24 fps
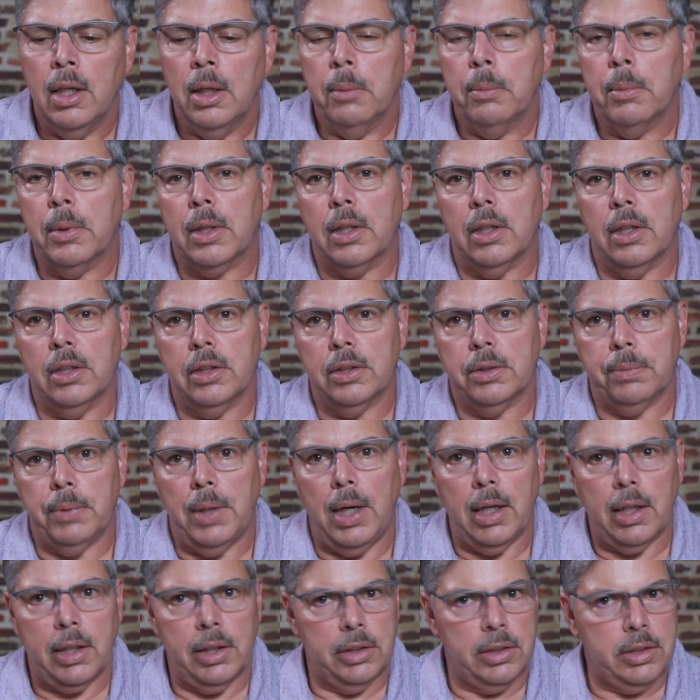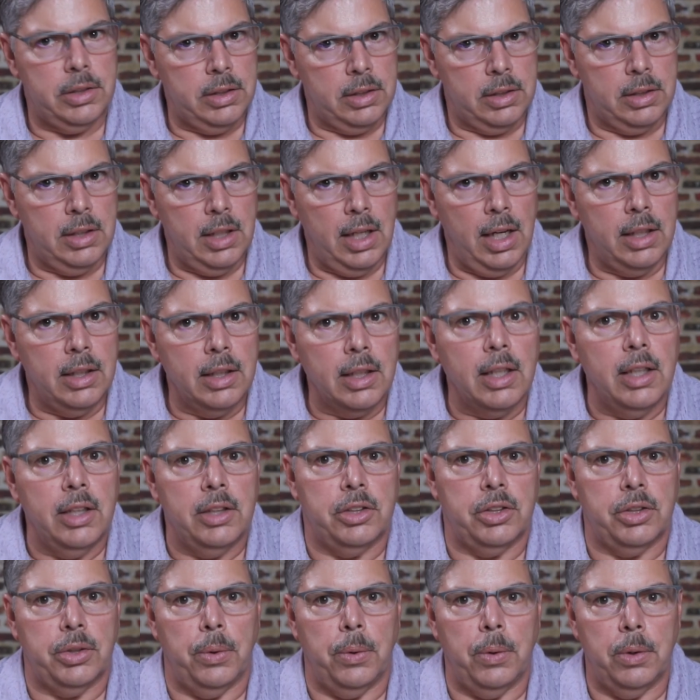because rockets tend to get
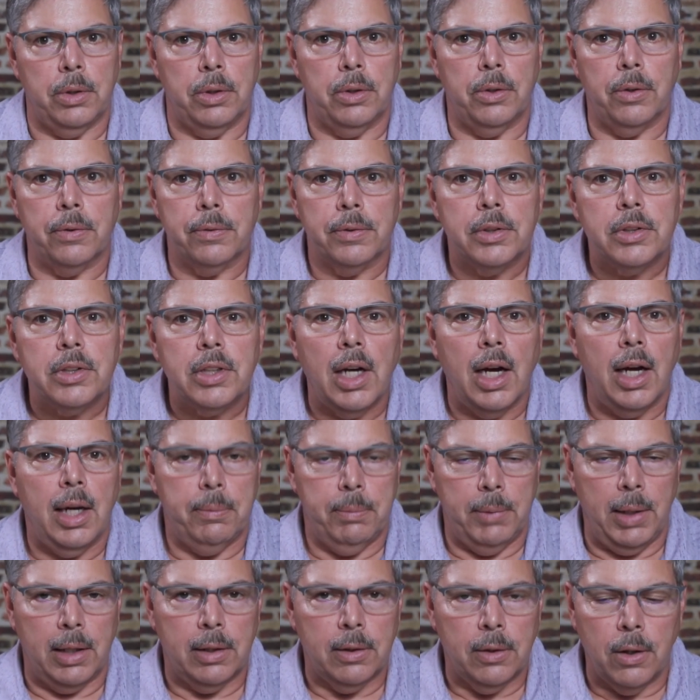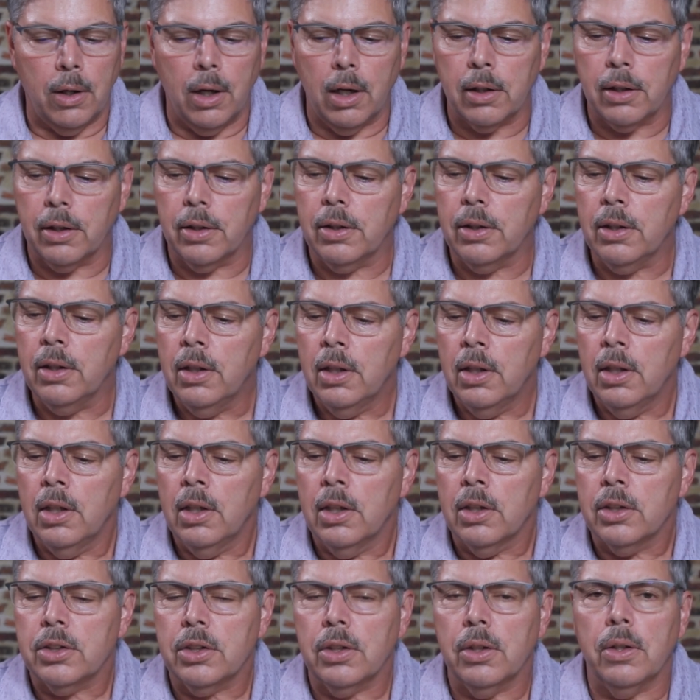shorter over time, not longer.
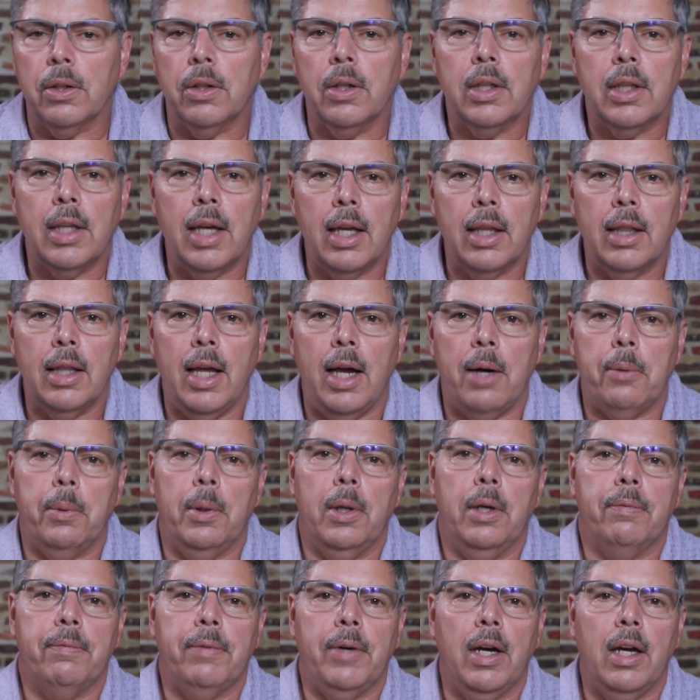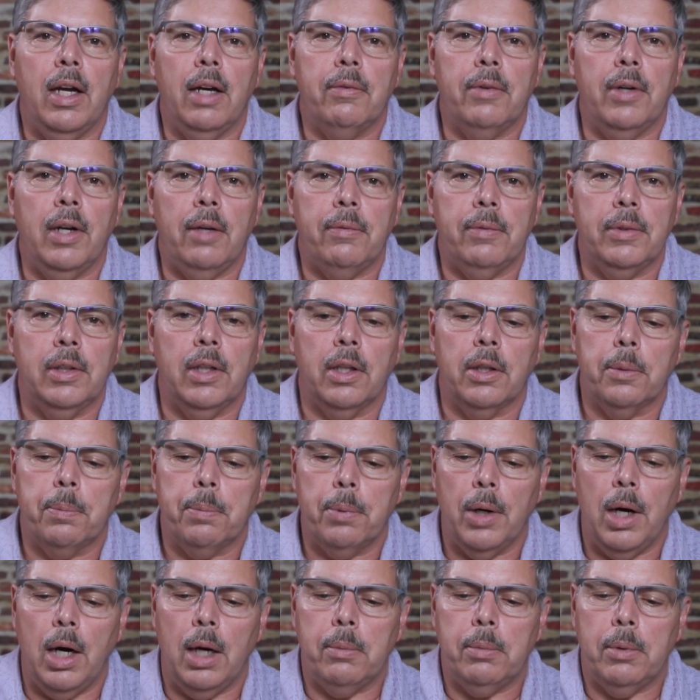So, and then that way, if I ever have another
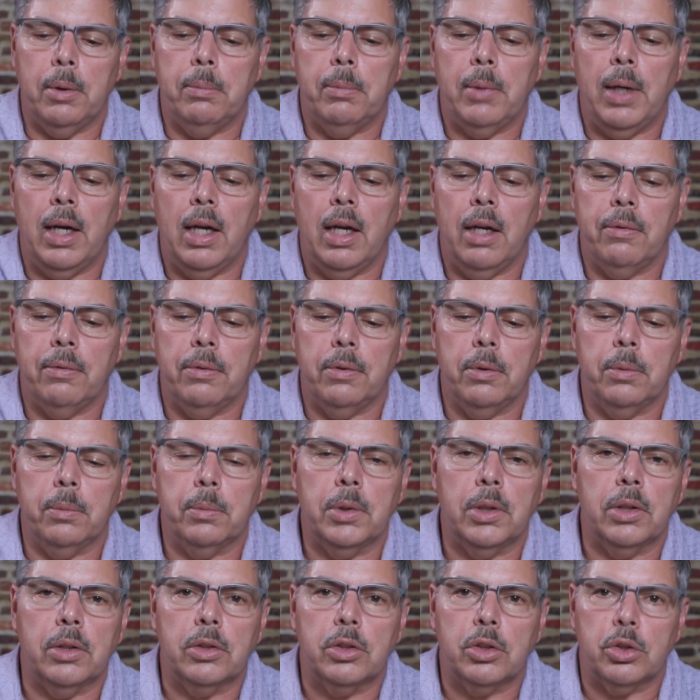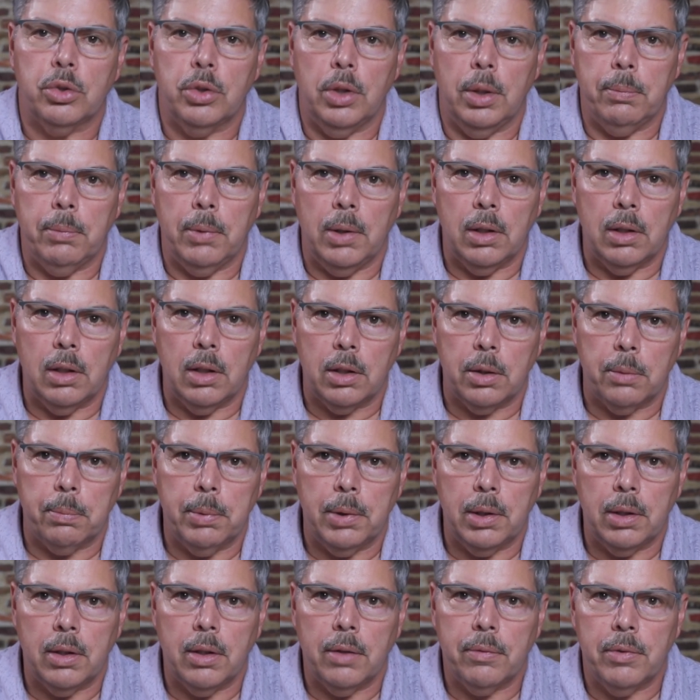problem, I have room to trim a little
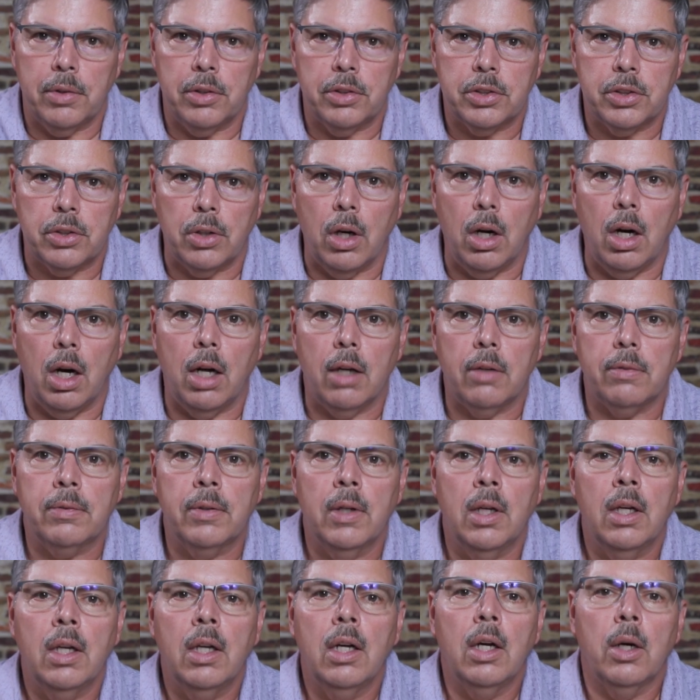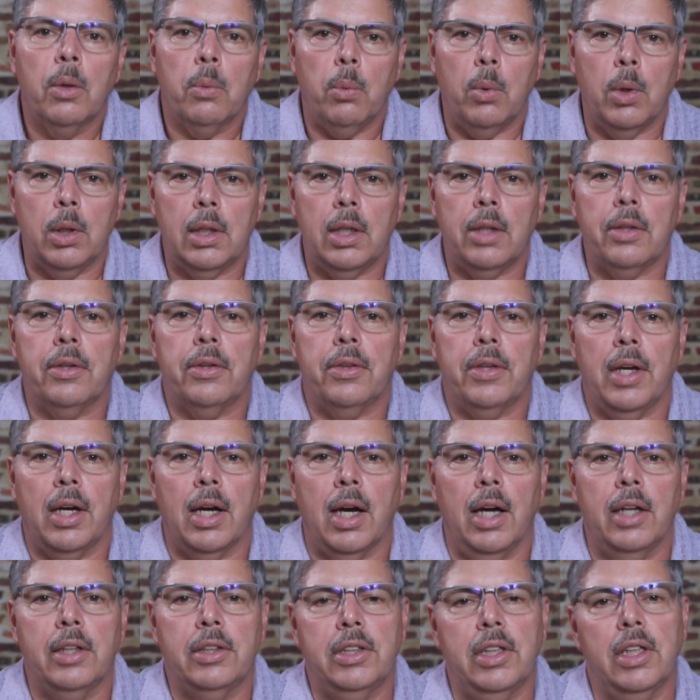bit of this off. One other thing
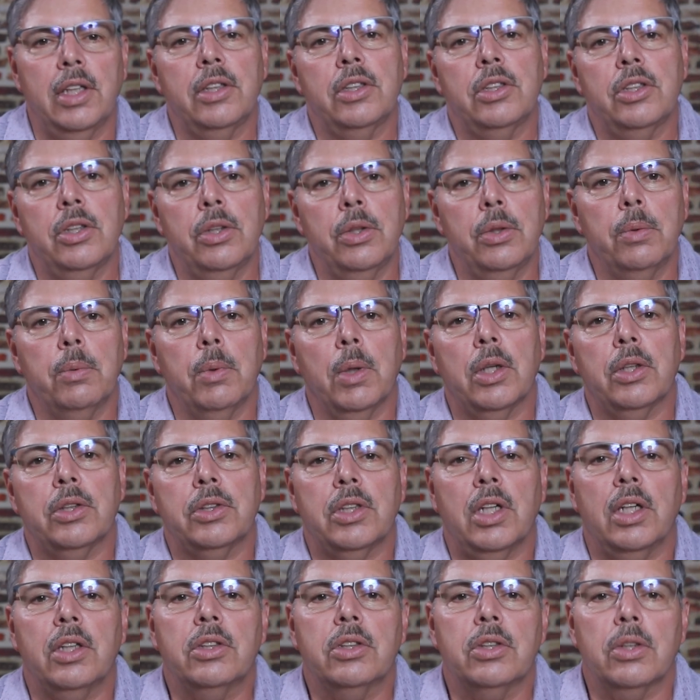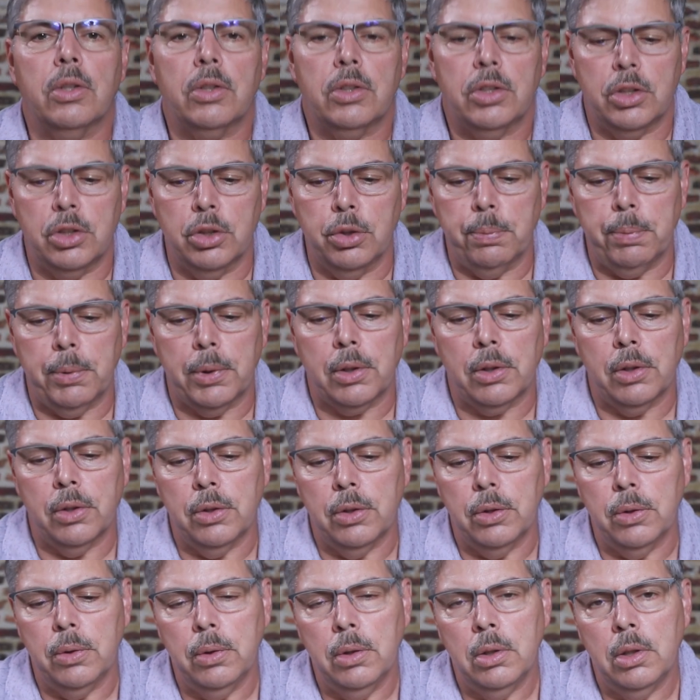I did too was I took super
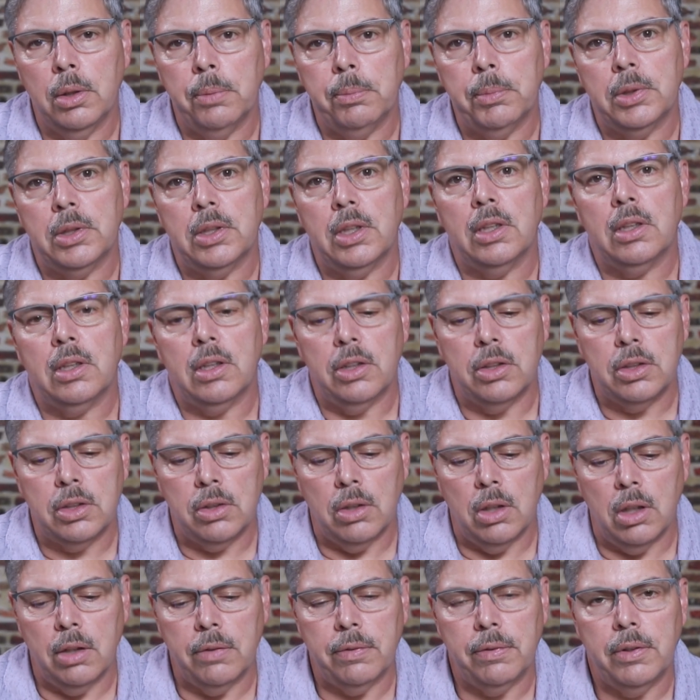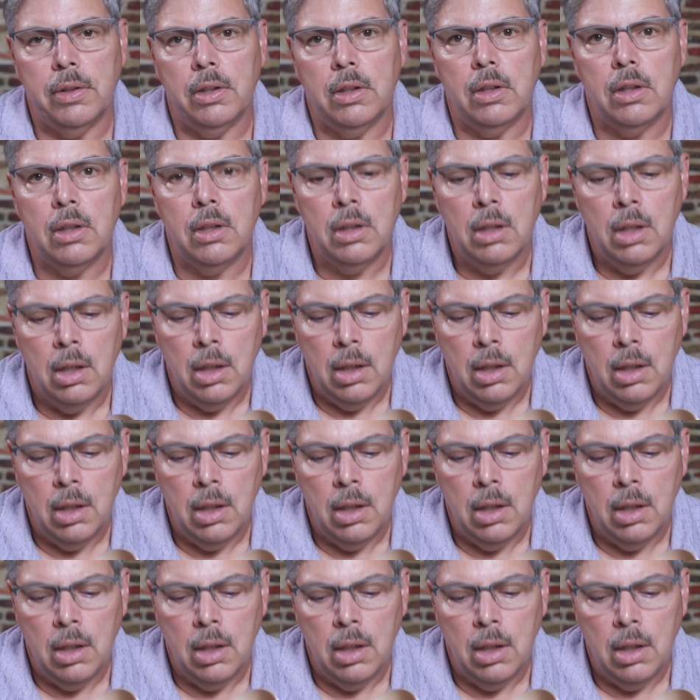glue, let me take this off here,